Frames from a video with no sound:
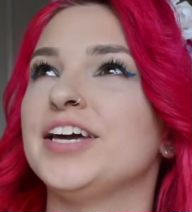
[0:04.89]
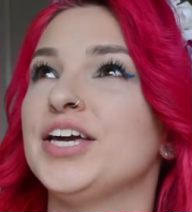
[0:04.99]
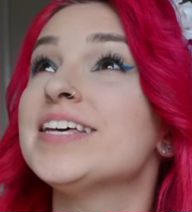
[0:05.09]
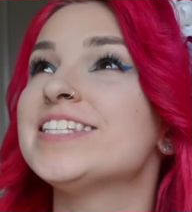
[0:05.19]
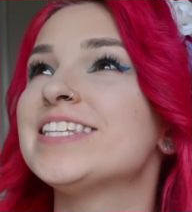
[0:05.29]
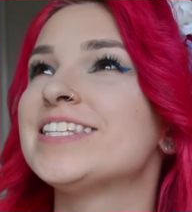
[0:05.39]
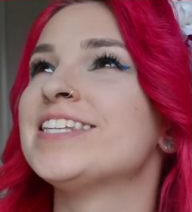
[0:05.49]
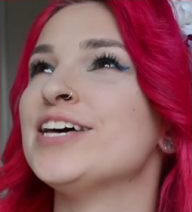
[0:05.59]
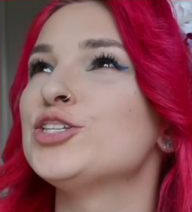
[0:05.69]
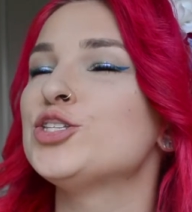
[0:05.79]

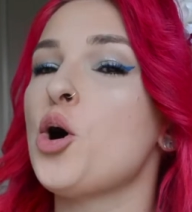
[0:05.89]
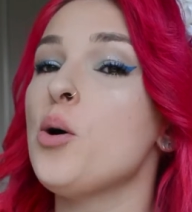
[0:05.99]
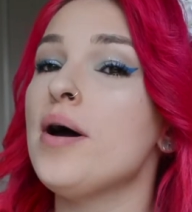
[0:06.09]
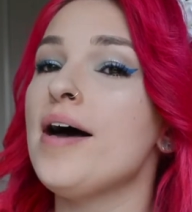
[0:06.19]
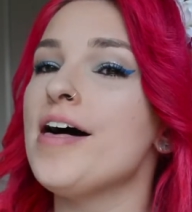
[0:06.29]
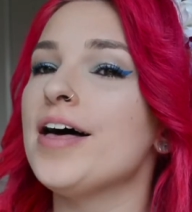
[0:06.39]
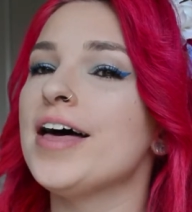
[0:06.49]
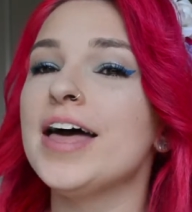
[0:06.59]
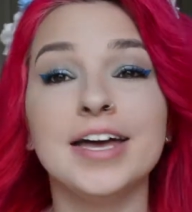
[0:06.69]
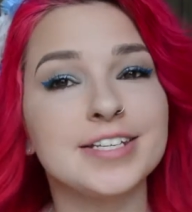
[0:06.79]
Yes! So
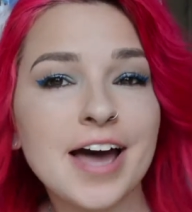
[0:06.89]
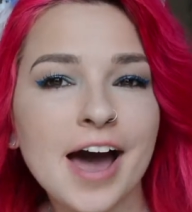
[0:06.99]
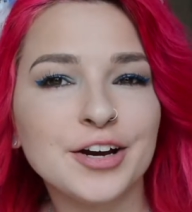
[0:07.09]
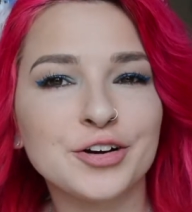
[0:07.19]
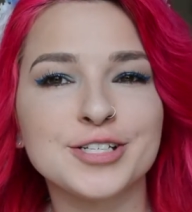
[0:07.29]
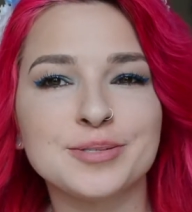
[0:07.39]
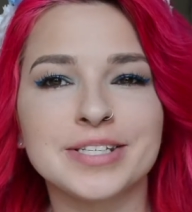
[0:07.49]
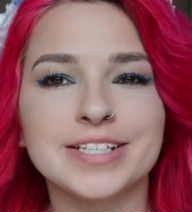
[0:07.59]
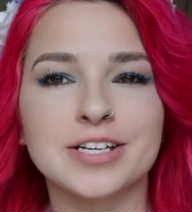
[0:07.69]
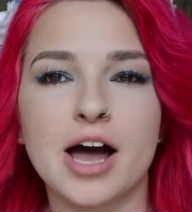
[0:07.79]
it's kind of
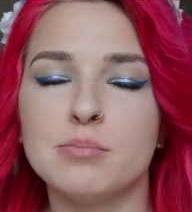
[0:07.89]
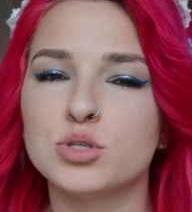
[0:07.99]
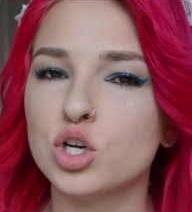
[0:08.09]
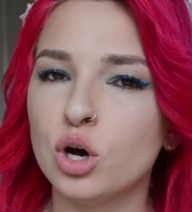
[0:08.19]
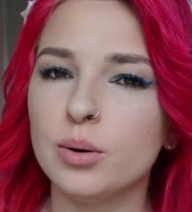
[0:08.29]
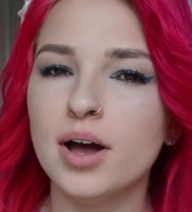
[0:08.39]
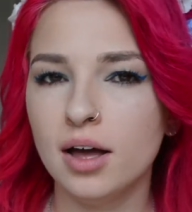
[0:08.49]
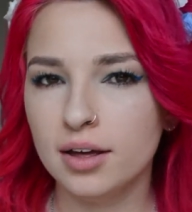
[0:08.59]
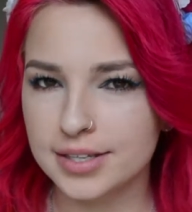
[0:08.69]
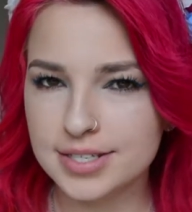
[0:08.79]
Christmassy time. So
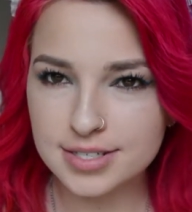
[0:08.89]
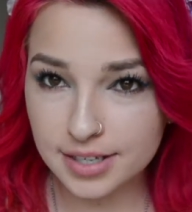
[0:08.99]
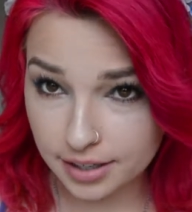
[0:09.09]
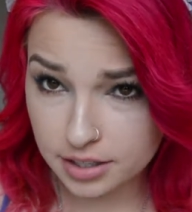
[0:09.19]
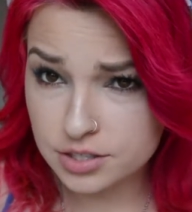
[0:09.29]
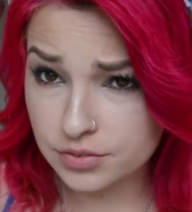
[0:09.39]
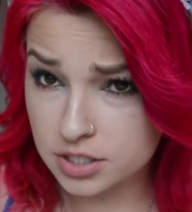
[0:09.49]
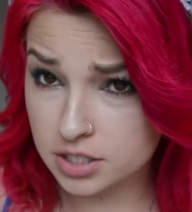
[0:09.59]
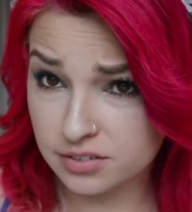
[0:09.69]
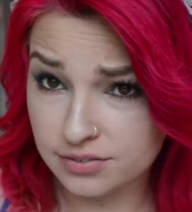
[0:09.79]
this is like as
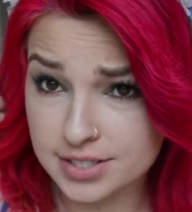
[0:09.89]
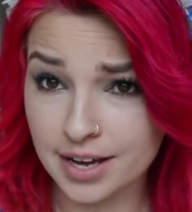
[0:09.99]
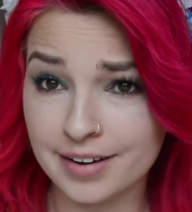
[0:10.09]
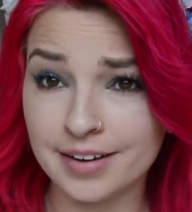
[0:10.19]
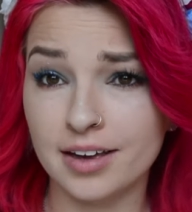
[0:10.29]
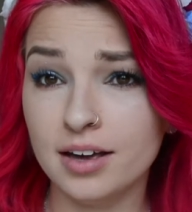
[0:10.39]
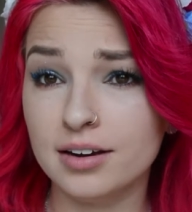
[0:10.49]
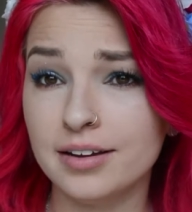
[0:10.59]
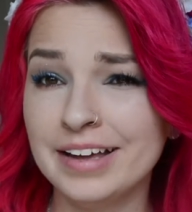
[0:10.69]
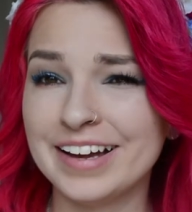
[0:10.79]
festive as I can
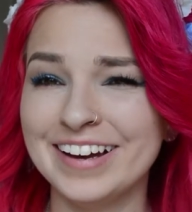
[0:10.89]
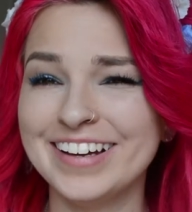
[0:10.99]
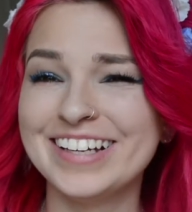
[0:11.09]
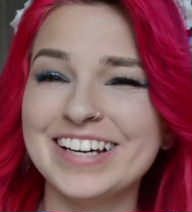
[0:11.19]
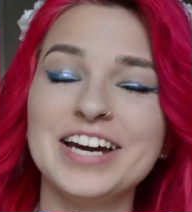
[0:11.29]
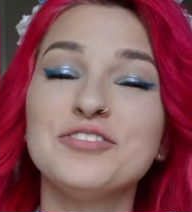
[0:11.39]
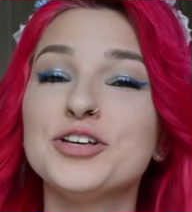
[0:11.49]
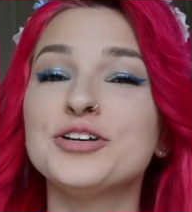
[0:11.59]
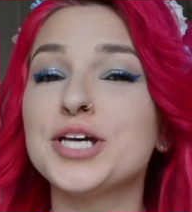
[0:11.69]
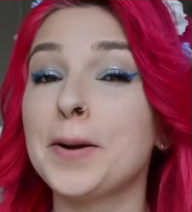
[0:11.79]
get. Even
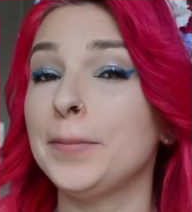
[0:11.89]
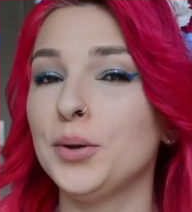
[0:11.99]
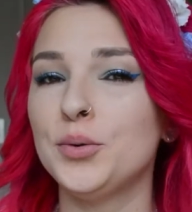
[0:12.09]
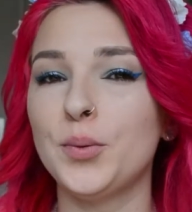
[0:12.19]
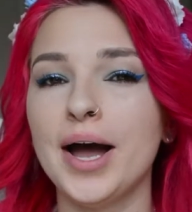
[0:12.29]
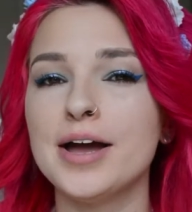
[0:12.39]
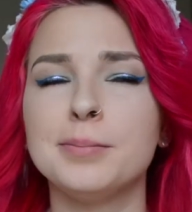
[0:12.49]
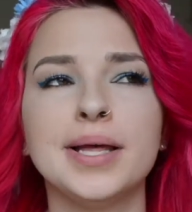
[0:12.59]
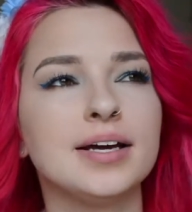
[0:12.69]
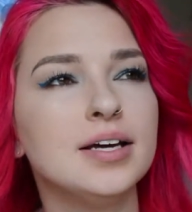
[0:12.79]
though it's like blue and white, I'm
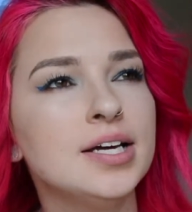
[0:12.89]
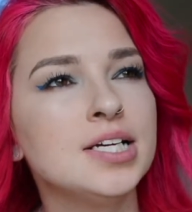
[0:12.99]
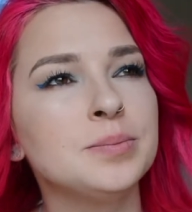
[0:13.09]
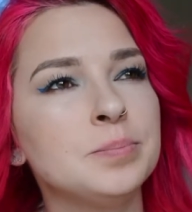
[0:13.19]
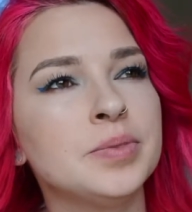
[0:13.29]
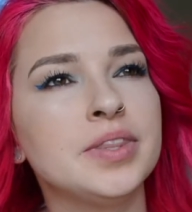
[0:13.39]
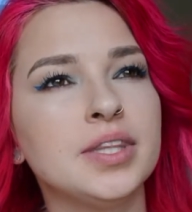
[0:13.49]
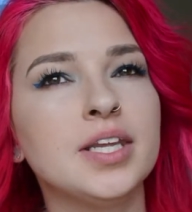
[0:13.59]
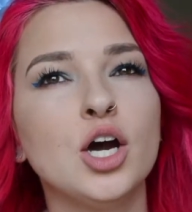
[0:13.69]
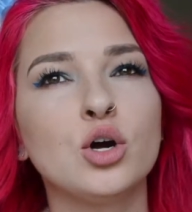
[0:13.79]

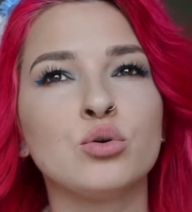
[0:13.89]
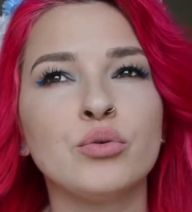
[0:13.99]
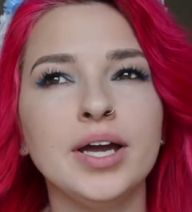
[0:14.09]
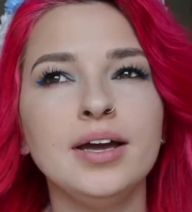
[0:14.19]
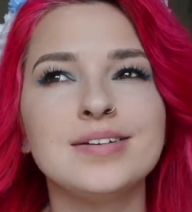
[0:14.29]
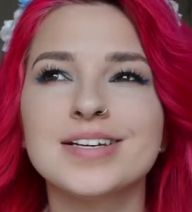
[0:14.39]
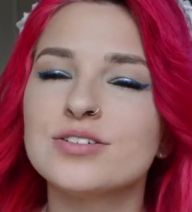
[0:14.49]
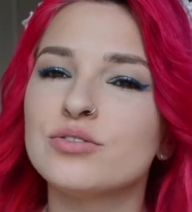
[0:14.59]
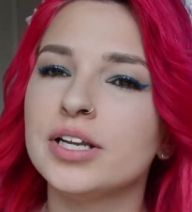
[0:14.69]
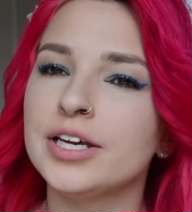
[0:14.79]
like, red
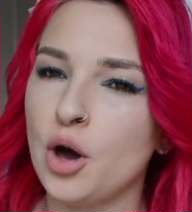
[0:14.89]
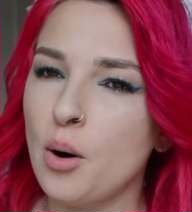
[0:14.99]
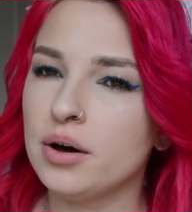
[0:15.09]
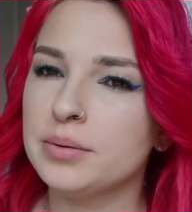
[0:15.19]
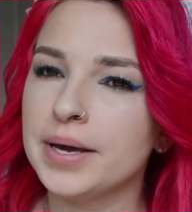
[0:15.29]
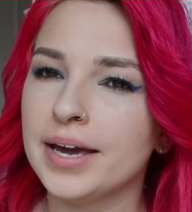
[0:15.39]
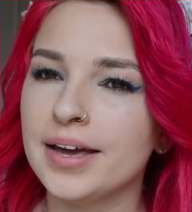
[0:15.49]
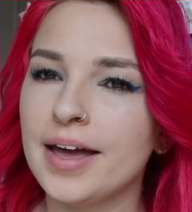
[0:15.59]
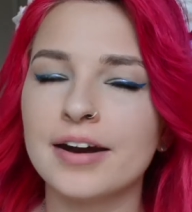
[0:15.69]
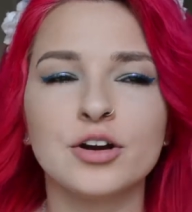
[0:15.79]
doesn't really go on
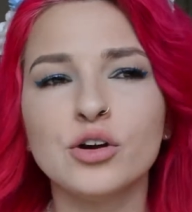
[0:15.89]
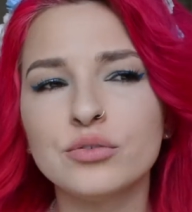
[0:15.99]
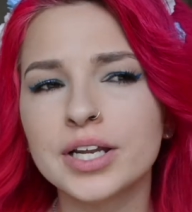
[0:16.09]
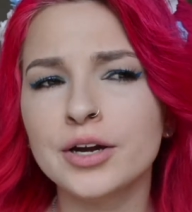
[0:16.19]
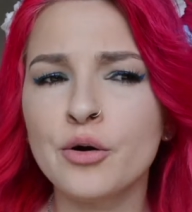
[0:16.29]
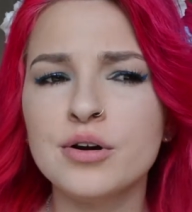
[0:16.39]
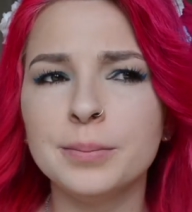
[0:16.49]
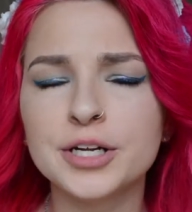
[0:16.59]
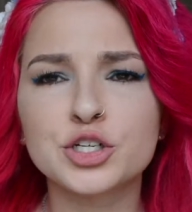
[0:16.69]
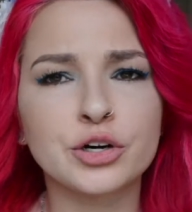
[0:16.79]
me and I don't really own
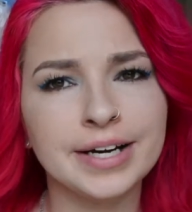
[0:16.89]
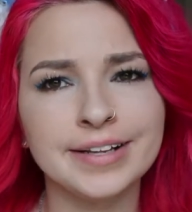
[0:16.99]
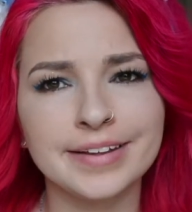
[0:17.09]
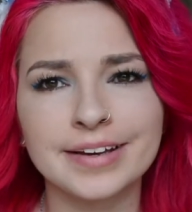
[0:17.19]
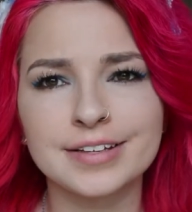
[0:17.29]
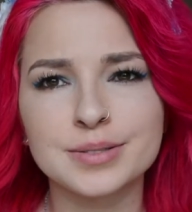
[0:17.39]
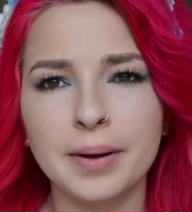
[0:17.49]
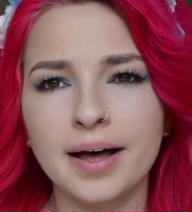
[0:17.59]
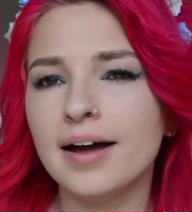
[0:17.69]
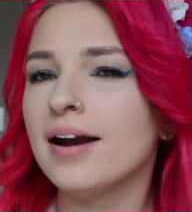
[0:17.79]
much green things,
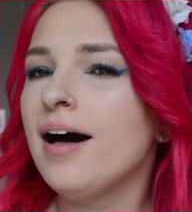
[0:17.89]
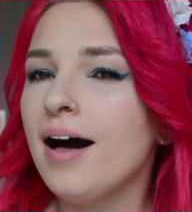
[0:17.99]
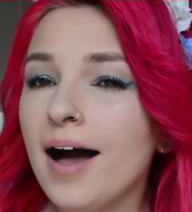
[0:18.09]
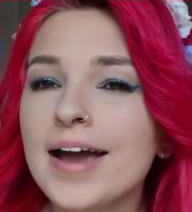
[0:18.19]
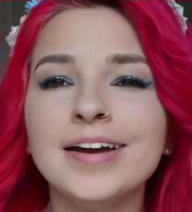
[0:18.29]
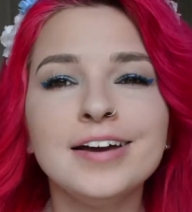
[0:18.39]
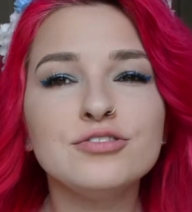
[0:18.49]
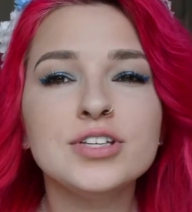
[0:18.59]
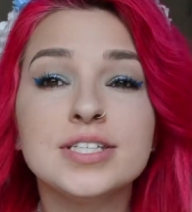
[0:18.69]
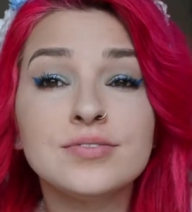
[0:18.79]
but I can get
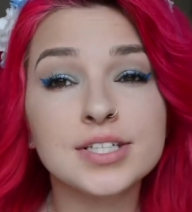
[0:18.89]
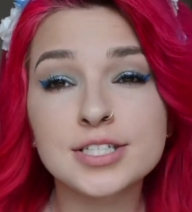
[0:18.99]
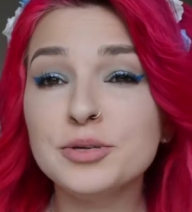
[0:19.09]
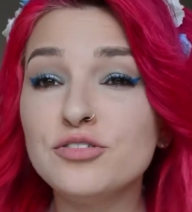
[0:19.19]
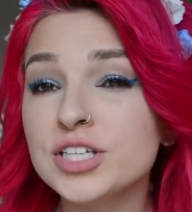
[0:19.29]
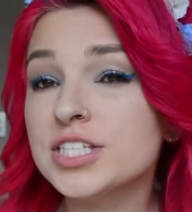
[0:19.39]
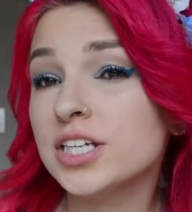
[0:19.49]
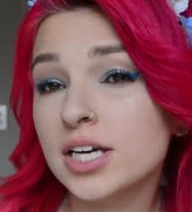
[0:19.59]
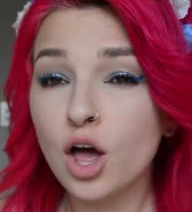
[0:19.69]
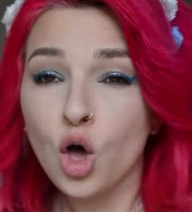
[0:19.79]
festive. This is me
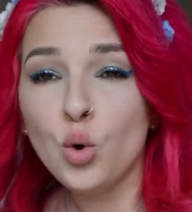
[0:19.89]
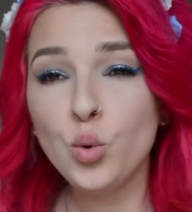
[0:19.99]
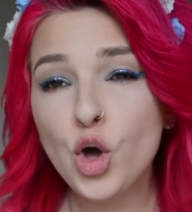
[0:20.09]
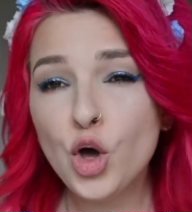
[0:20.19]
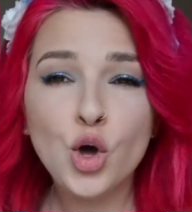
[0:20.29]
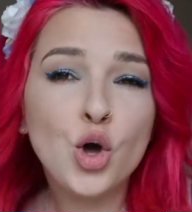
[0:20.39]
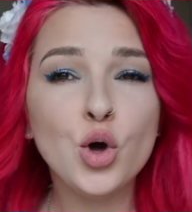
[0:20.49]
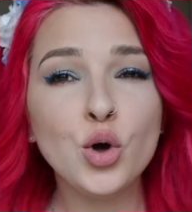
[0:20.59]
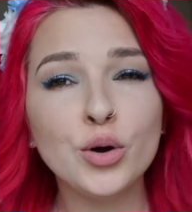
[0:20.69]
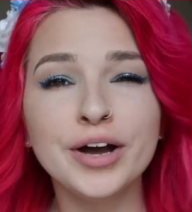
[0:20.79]
festy.
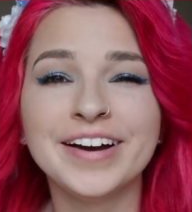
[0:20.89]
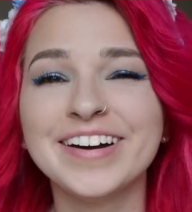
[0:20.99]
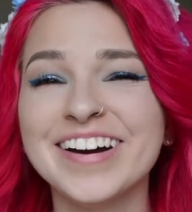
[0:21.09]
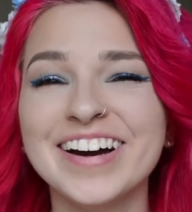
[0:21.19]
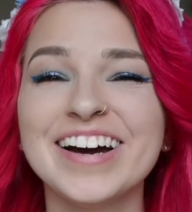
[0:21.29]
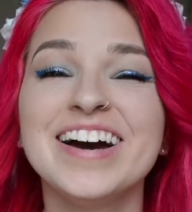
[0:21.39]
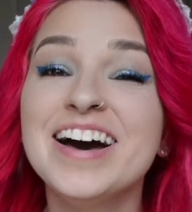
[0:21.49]
Woo!